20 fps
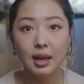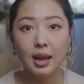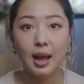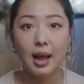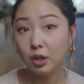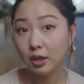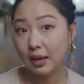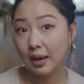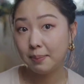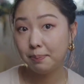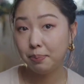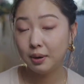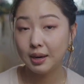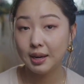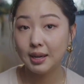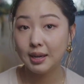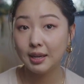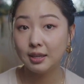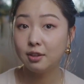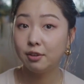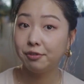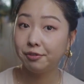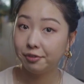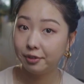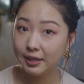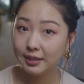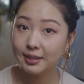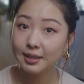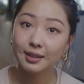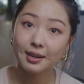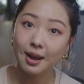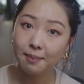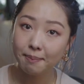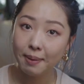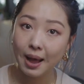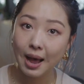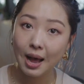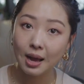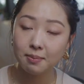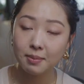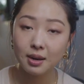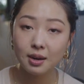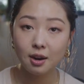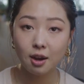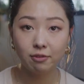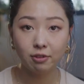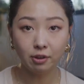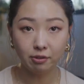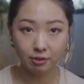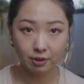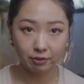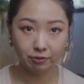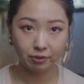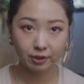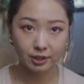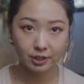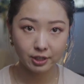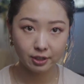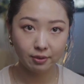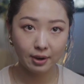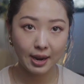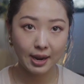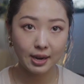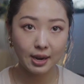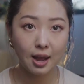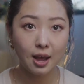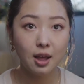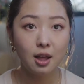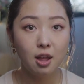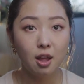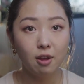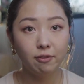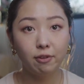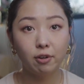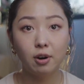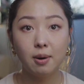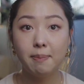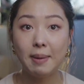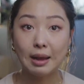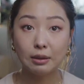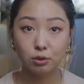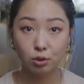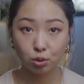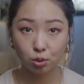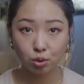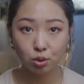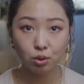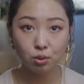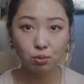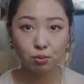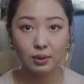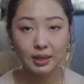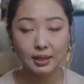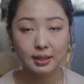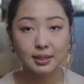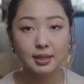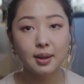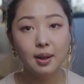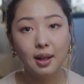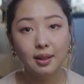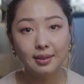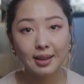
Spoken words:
you can put it in the freezer compartment of a refrigerator for about 2 weeks.